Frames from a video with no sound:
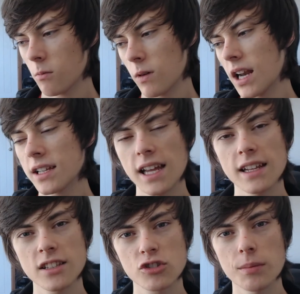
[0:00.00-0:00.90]
when I
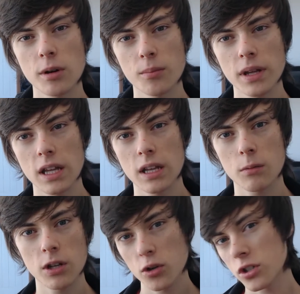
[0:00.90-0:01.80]
tend to stream, it'll be
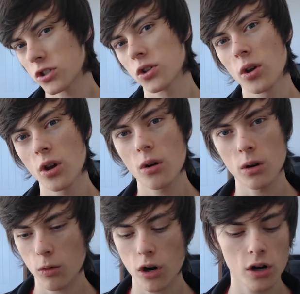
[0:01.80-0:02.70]
when you're at school
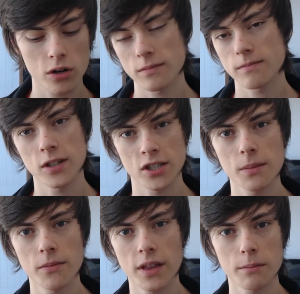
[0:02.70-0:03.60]
or work or
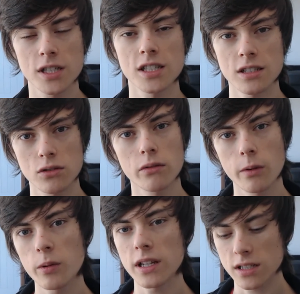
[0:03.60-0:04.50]
something, because it's through
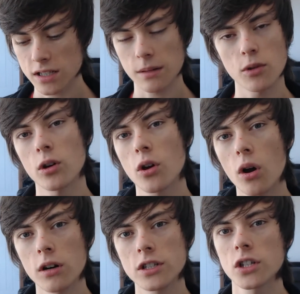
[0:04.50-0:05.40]
the week since I'm not at
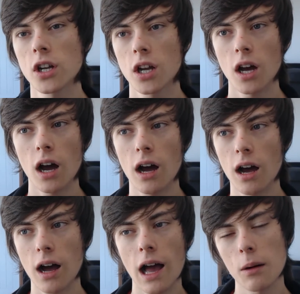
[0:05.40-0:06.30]
college.
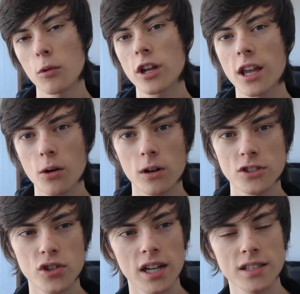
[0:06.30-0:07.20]
I am working on
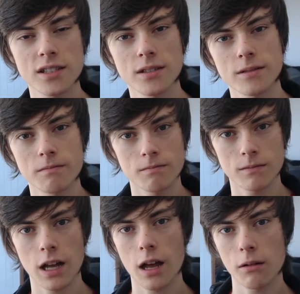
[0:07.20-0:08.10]
trying to
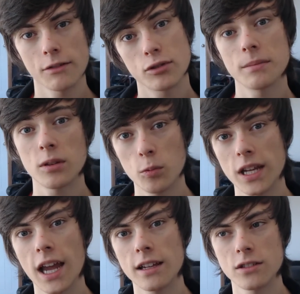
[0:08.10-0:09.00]
live stream at the
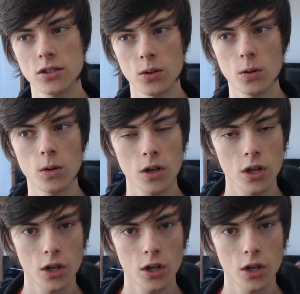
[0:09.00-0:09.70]
weekend so